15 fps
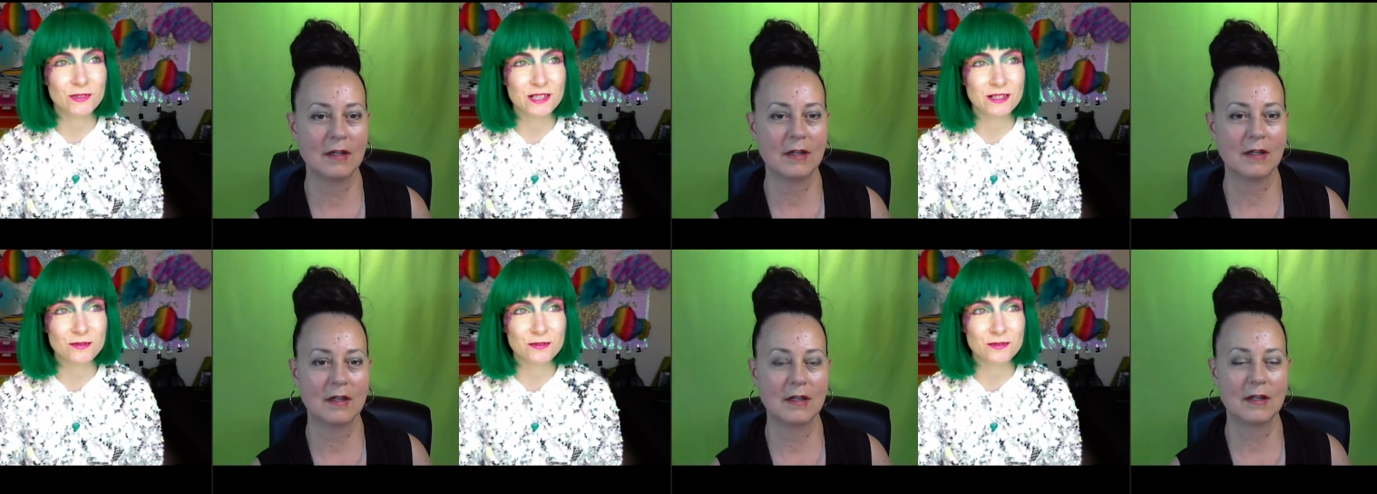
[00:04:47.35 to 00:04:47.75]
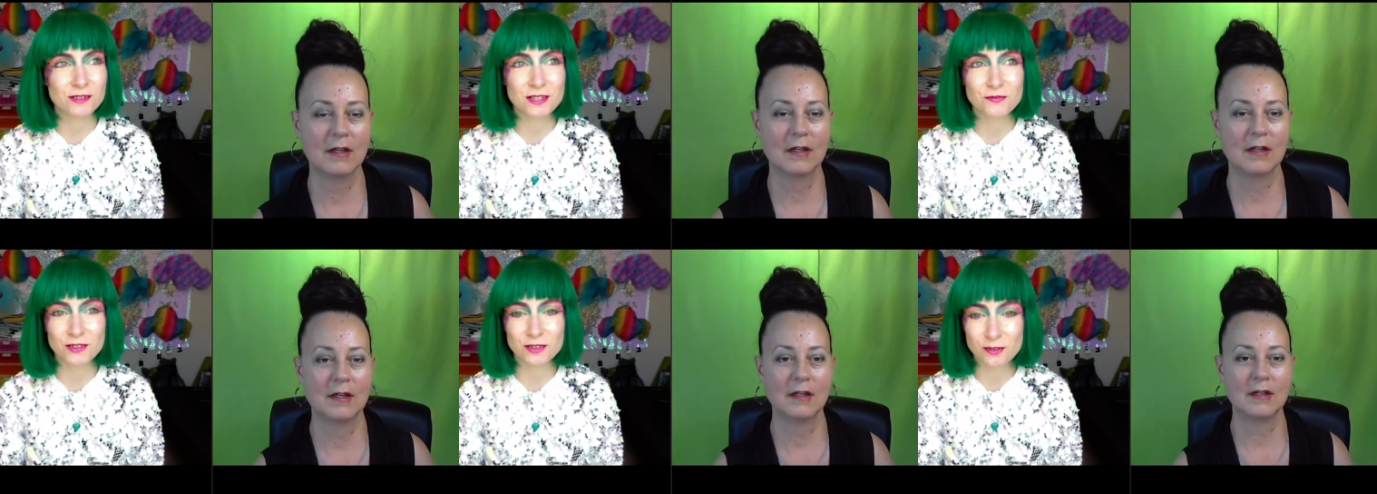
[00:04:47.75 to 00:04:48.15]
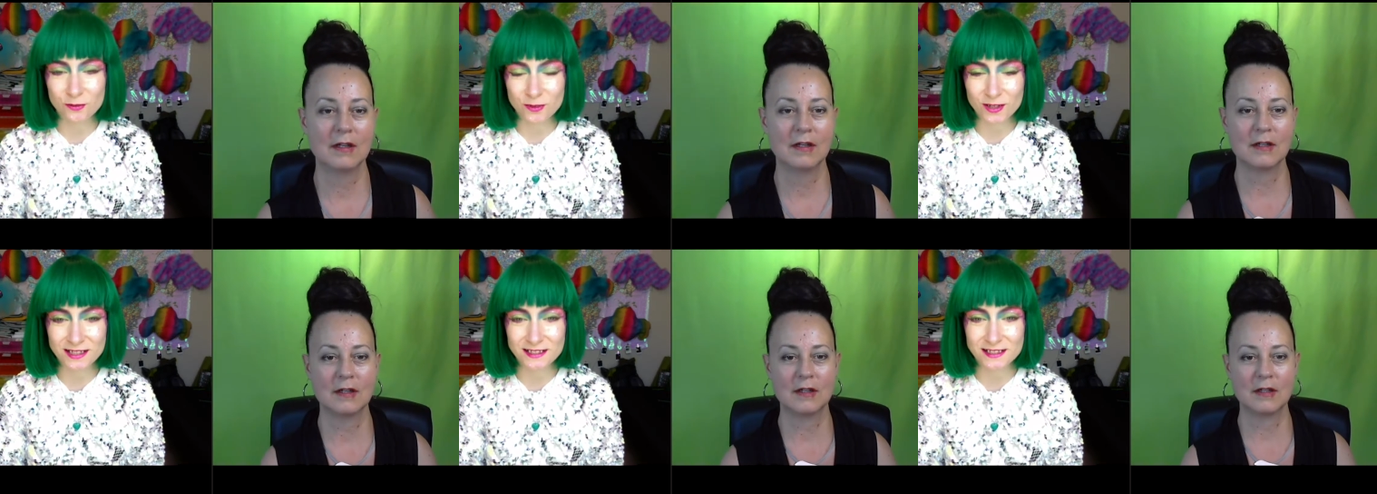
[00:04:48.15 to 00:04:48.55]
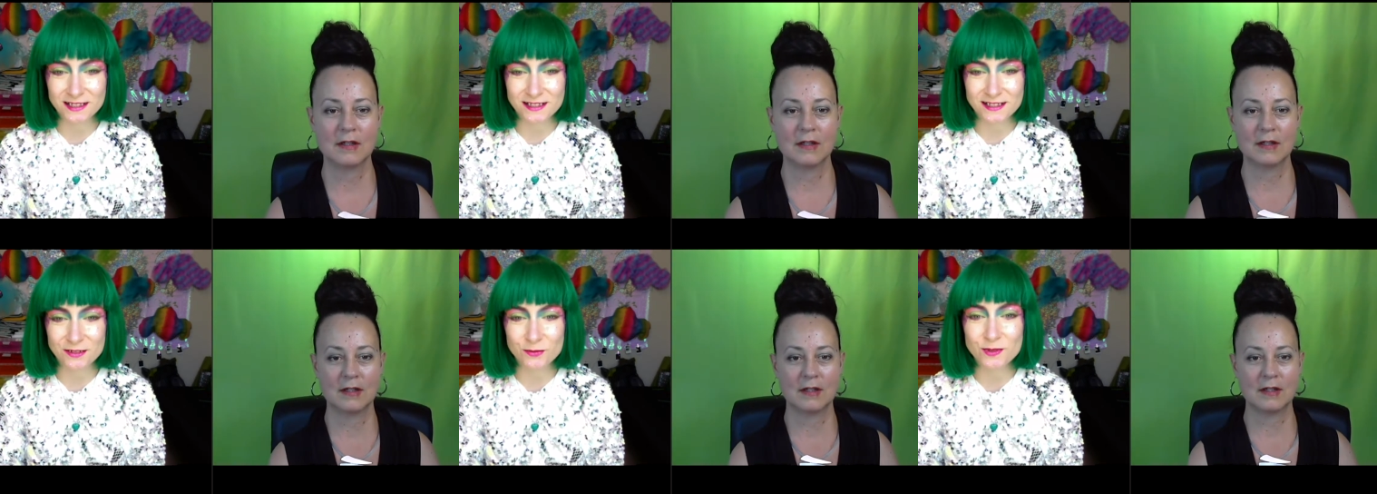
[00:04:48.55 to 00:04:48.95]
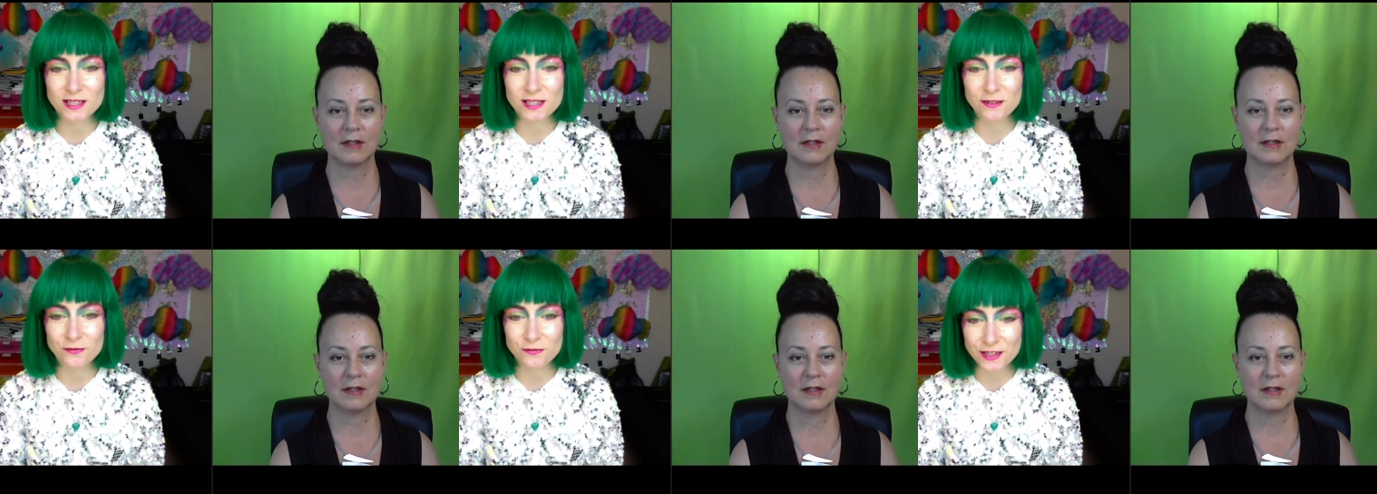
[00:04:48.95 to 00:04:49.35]
Speaker 1: we don't even know what it is. It
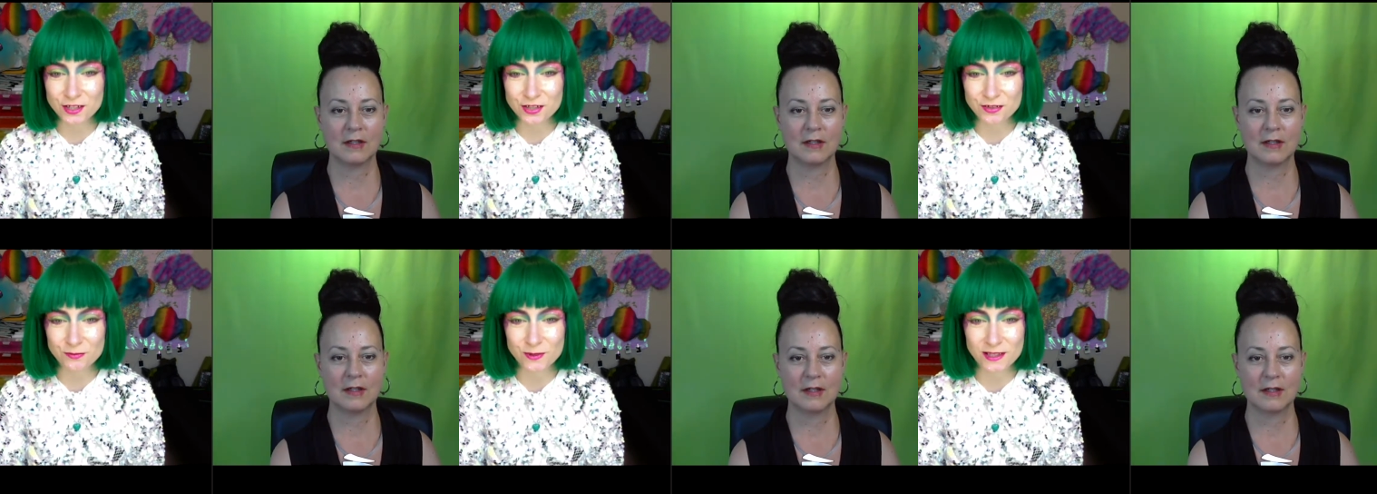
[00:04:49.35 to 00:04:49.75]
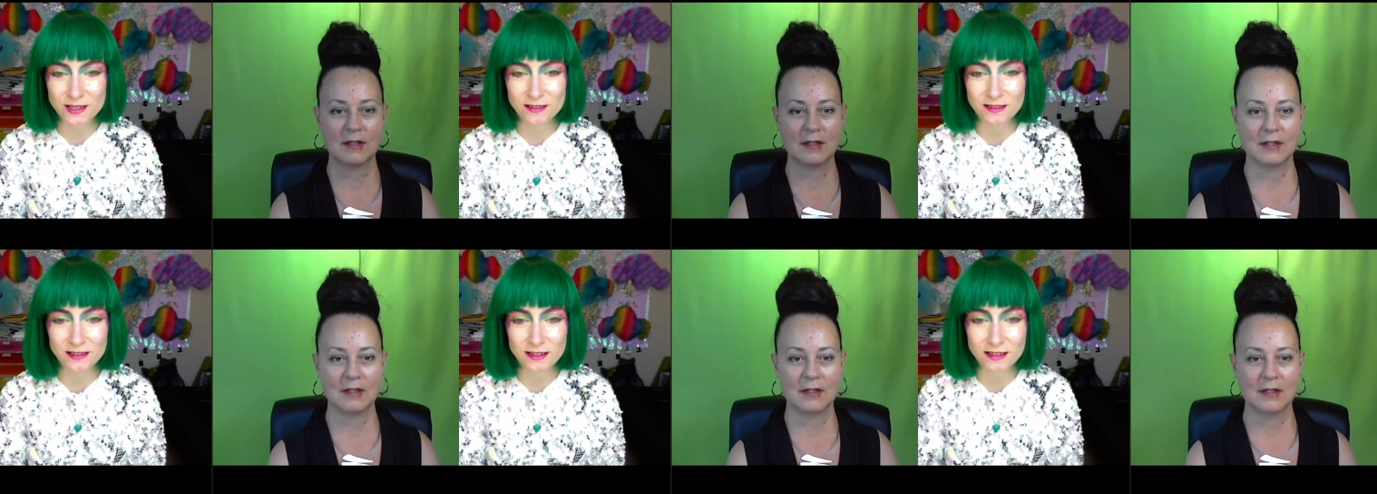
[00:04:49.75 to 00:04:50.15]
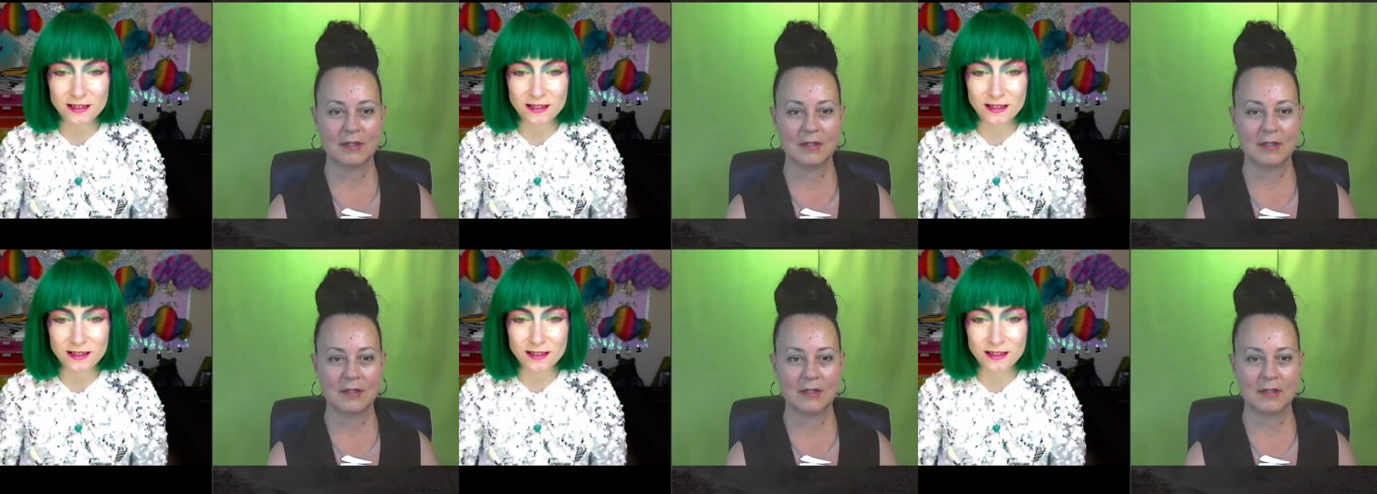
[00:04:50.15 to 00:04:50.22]
was a fish with